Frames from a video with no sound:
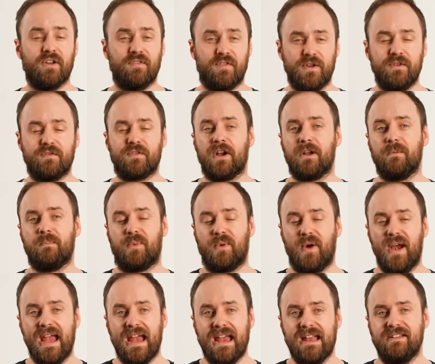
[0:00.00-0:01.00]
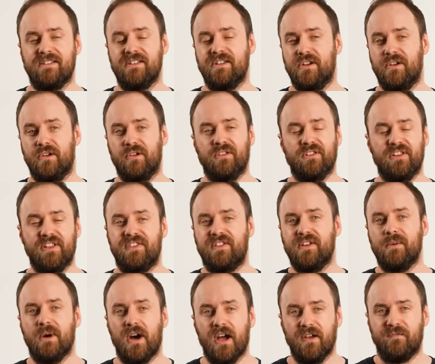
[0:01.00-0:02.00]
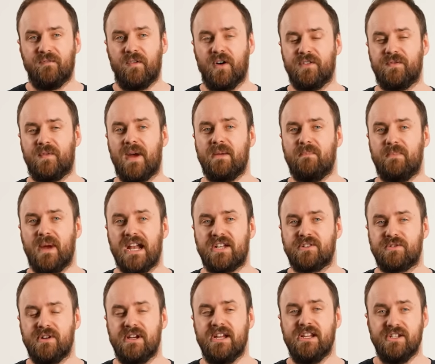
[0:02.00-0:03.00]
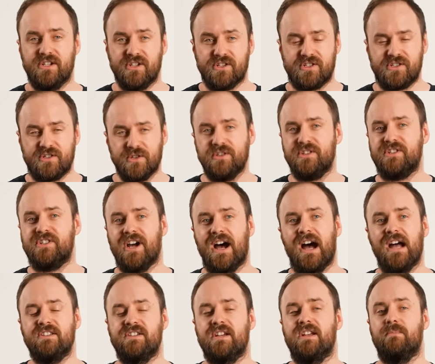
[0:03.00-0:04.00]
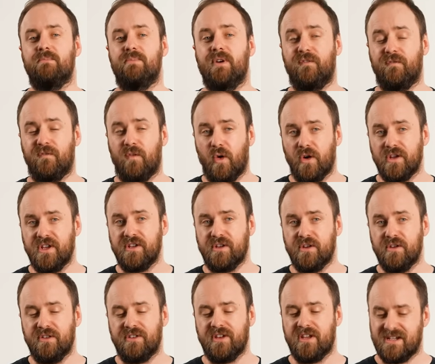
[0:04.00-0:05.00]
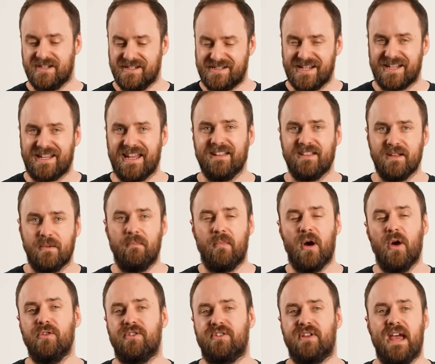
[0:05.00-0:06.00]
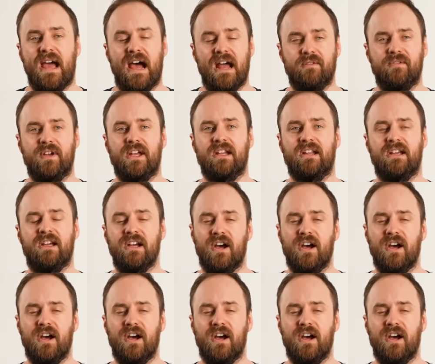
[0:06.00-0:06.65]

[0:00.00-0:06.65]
if you've got a brand new lithium iron phosphate battery, you should charge it before you use it to get the most out of it.